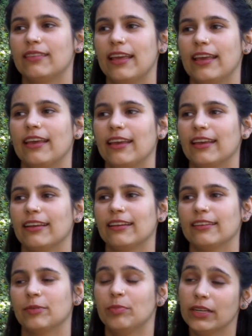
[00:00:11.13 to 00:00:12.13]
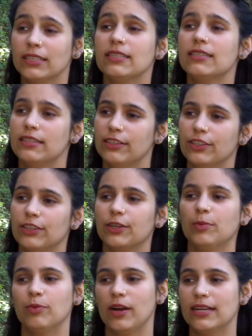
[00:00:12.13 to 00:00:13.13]
The Bredesen Center
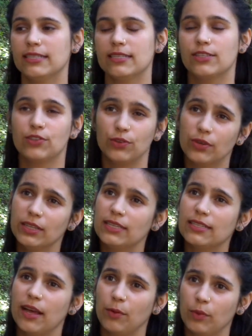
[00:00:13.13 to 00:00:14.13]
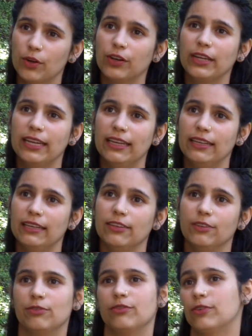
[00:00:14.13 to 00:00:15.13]
comprises students that work
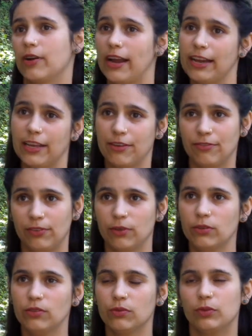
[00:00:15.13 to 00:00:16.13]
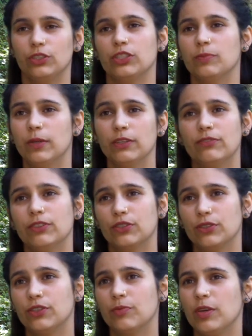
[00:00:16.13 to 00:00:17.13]
in a variety of fields, which is
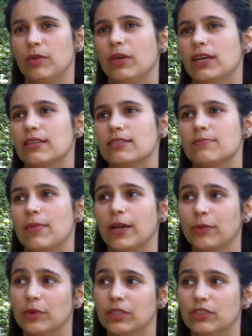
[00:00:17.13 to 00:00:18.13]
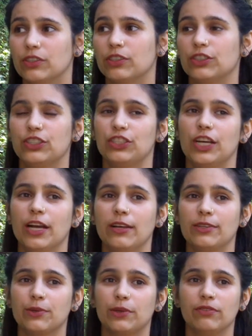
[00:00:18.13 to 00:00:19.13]
beneficial to me because my research
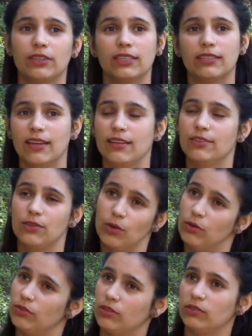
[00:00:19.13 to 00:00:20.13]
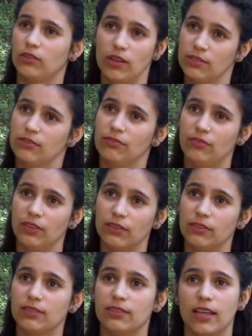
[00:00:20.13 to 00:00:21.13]
sort of extends over lots of
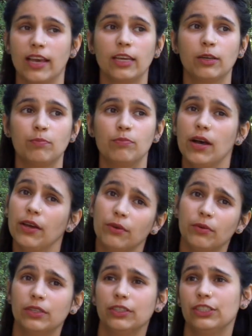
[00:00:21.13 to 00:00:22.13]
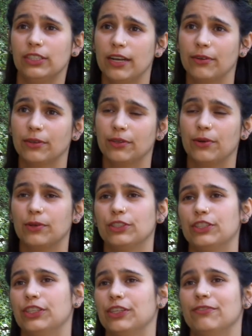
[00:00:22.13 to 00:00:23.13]
fields like bioenergy
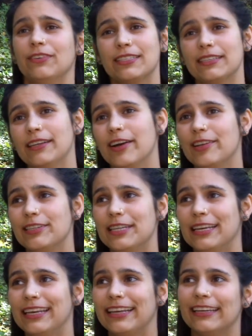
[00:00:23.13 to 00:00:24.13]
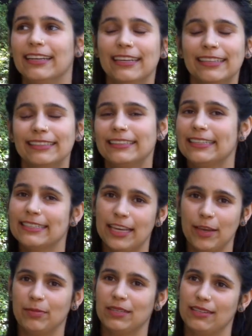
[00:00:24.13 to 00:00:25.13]
agriculture, pheasant hunting,
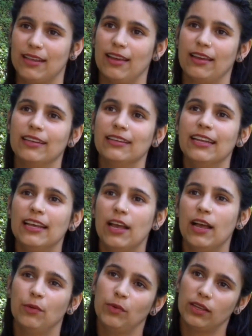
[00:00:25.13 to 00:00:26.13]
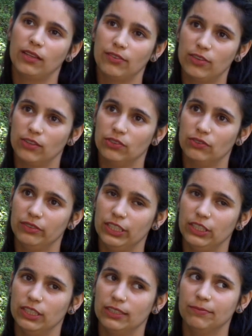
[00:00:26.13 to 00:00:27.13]
landscape design, and wildlife
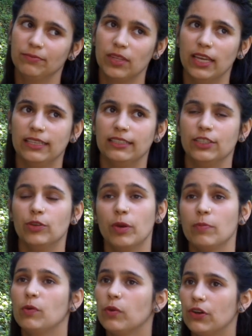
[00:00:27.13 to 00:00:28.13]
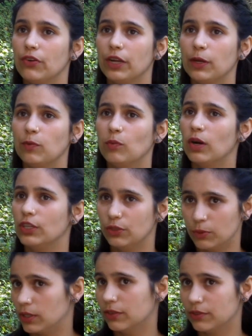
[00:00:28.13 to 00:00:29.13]
conservation. And you might be wondering, what
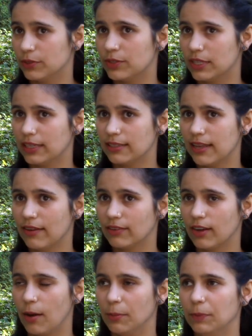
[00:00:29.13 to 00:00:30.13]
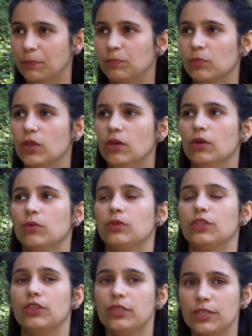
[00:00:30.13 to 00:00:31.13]
do all of those things have in common?
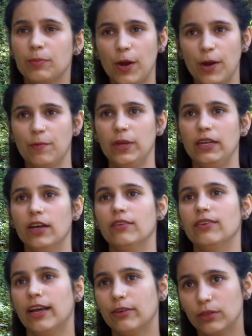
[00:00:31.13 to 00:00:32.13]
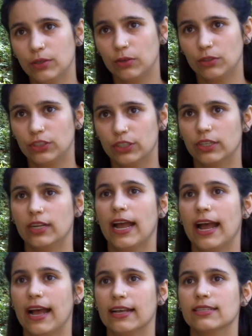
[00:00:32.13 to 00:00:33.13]
Well, the U.S. Department of Agriculture
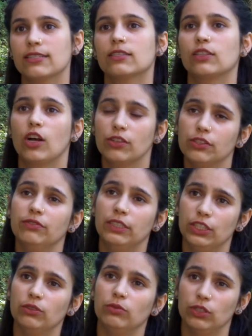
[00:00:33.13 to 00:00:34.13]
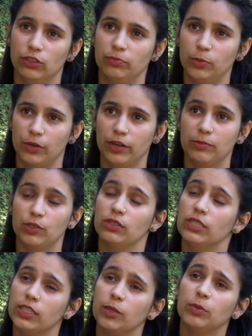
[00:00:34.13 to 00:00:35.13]
has Conservation Reserve Programs, or
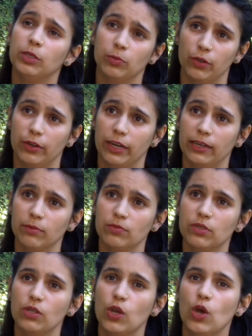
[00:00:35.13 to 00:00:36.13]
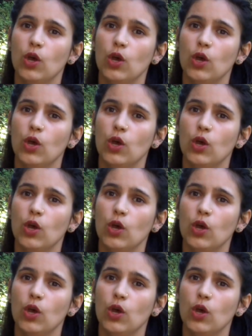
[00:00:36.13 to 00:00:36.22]
CRP programs,